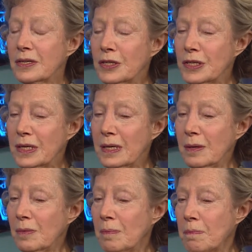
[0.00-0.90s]

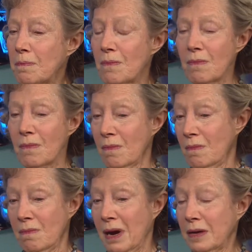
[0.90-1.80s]
She
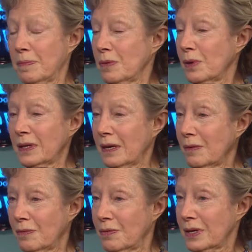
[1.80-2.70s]
might have been
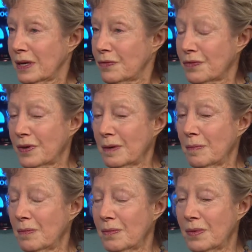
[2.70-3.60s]
willing really
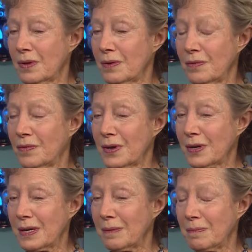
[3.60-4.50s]
from the
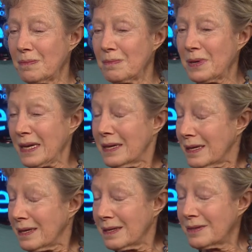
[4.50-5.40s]
very
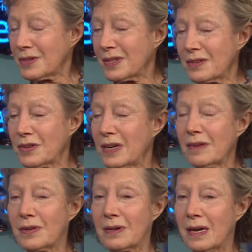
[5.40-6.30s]
beginning, that she
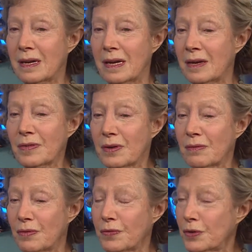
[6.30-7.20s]
never ever
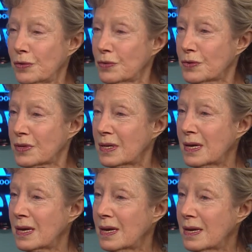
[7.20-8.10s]
refused
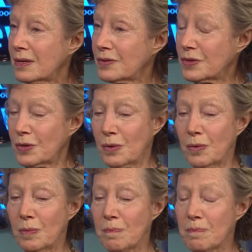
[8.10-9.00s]

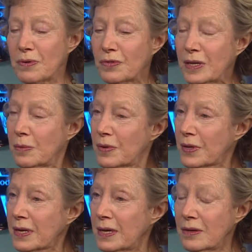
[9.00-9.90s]
to proceed with the
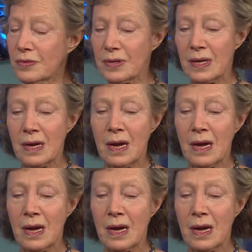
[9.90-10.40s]
case